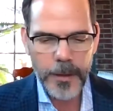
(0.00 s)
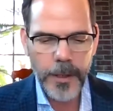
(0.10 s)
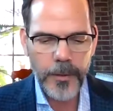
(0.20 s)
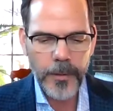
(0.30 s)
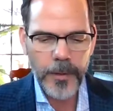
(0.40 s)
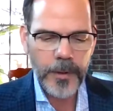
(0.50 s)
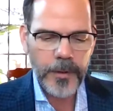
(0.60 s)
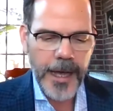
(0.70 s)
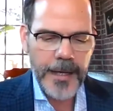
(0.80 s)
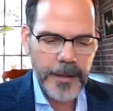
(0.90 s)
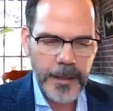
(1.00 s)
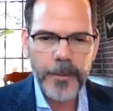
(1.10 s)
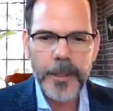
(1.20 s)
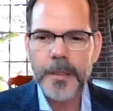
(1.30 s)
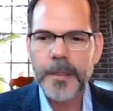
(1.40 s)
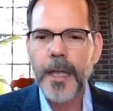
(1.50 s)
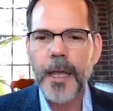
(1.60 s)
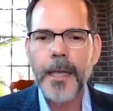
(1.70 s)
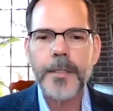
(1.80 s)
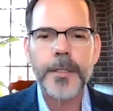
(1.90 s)
so the last thing I'm going to
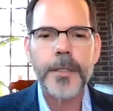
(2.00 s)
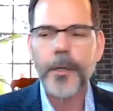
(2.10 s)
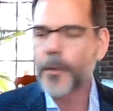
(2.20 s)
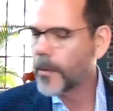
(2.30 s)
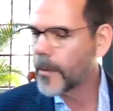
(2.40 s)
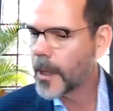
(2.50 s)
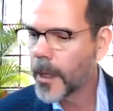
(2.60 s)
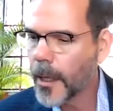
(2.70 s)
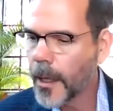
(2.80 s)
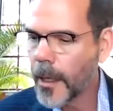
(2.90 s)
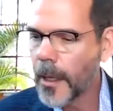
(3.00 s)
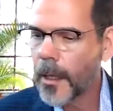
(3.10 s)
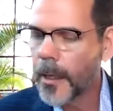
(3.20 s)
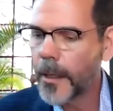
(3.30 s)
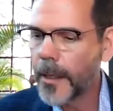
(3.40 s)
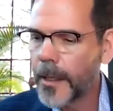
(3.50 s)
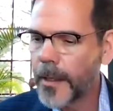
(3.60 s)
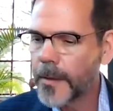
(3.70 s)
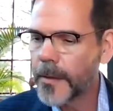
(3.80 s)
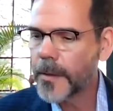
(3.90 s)
say to you uh,
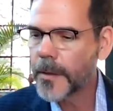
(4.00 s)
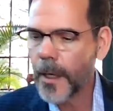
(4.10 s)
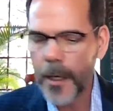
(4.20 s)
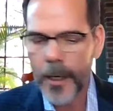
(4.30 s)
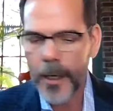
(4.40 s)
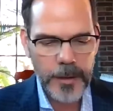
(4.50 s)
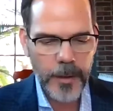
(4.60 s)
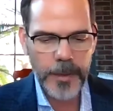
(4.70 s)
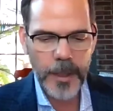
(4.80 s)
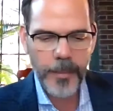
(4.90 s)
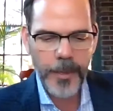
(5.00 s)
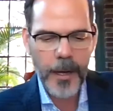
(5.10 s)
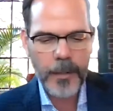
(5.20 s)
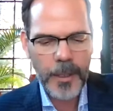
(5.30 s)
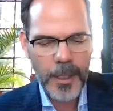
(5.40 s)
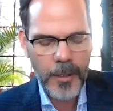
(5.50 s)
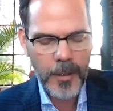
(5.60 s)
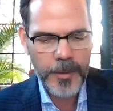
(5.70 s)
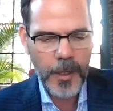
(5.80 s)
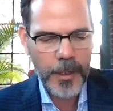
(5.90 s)
is uh, something about, and I know
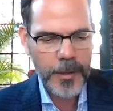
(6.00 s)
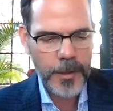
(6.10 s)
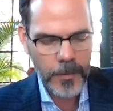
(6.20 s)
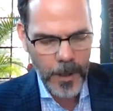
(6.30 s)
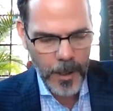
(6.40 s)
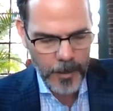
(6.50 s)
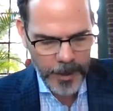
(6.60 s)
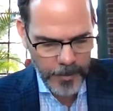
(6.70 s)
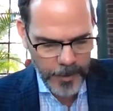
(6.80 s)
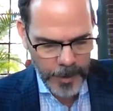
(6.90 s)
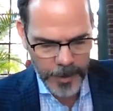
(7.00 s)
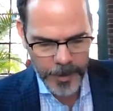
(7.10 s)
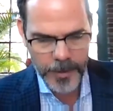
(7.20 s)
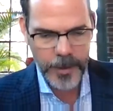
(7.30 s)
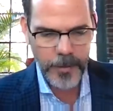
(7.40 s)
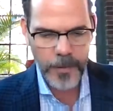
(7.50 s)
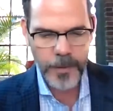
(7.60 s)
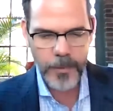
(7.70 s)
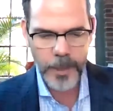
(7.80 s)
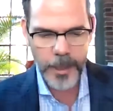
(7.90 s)
I'm talking too long, but I'm going to just do
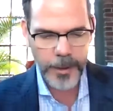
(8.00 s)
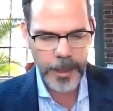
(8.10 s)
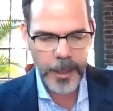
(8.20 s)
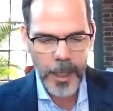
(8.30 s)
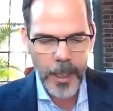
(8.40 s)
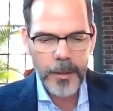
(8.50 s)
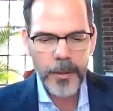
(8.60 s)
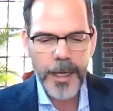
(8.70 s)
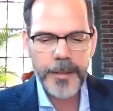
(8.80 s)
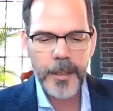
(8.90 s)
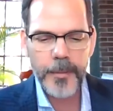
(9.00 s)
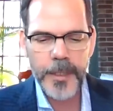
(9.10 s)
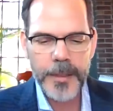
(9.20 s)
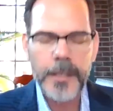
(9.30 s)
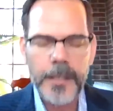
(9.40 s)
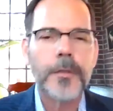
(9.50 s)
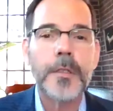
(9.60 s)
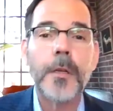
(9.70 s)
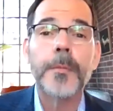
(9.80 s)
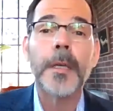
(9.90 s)
this quickly. The last thing I'm going to say to you
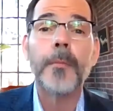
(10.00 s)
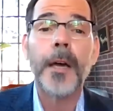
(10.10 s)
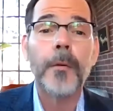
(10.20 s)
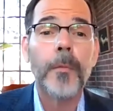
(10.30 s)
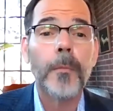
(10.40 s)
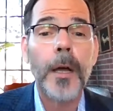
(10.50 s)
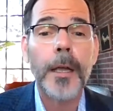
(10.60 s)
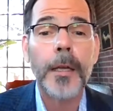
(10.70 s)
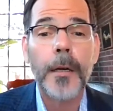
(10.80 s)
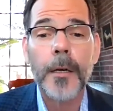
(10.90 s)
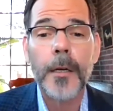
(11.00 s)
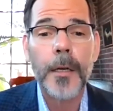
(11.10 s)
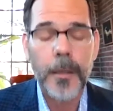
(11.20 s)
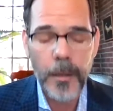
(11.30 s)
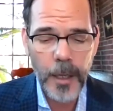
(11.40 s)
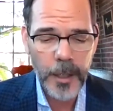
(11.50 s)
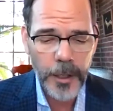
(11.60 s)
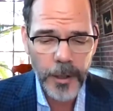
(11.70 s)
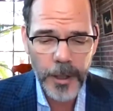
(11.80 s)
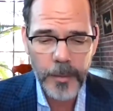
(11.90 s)
is something about my uh, a
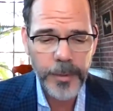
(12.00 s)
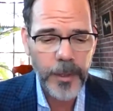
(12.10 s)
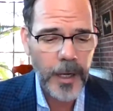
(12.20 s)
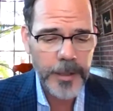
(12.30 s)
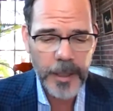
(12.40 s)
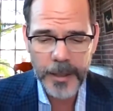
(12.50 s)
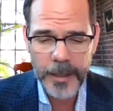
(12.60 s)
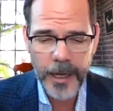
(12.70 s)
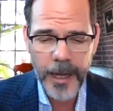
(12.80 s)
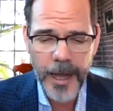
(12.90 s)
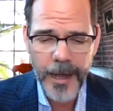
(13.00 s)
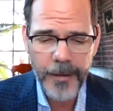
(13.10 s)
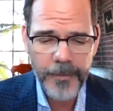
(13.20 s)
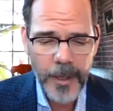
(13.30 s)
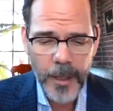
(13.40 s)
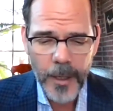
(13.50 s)
current project that I have